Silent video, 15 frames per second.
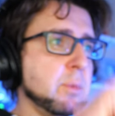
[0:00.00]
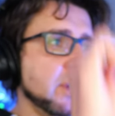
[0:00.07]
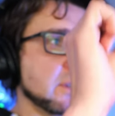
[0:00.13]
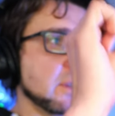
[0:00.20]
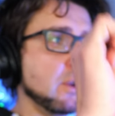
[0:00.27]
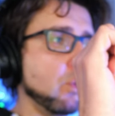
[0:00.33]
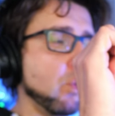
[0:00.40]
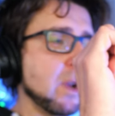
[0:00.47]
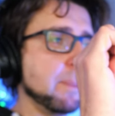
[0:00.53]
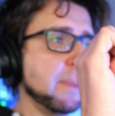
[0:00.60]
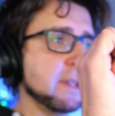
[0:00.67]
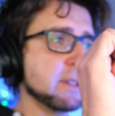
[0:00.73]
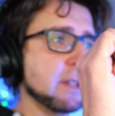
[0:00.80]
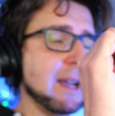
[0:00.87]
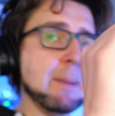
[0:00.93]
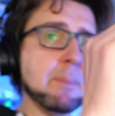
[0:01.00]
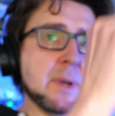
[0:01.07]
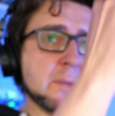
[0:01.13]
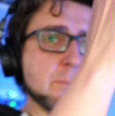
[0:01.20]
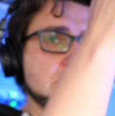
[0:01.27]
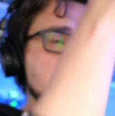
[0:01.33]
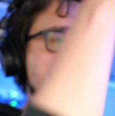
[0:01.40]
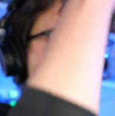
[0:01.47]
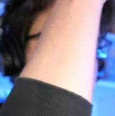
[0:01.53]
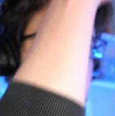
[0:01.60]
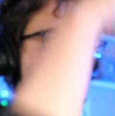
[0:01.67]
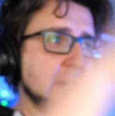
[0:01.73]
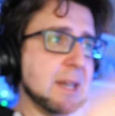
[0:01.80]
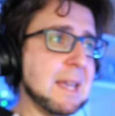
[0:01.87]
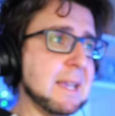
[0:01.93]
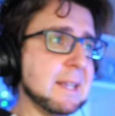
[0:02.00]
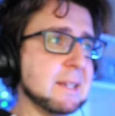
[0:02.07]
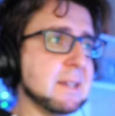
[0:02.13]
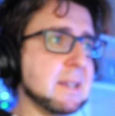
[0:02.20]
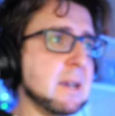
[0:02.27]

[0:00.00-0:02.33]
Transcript: we're gonna go 1 pixel up, and we draw the line